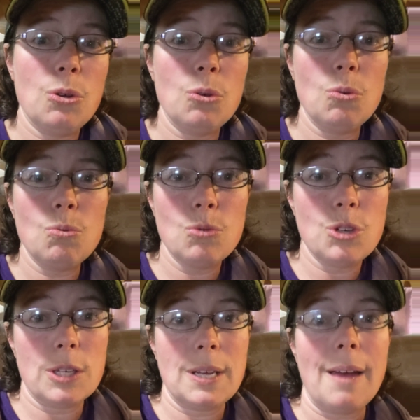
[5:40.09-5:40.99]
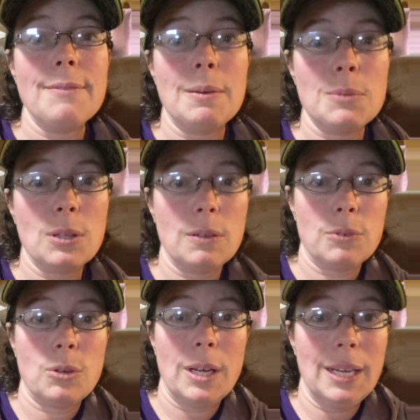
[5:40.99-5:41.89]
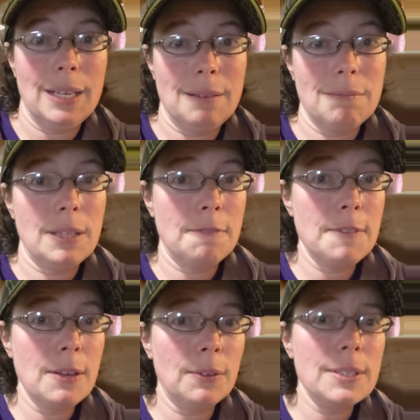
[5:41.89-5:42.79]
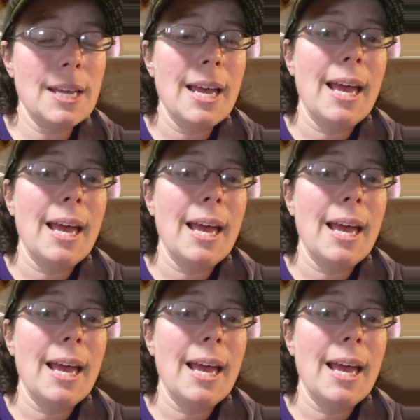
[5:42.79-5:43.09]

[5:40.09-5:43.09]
who just have them deliver in the field.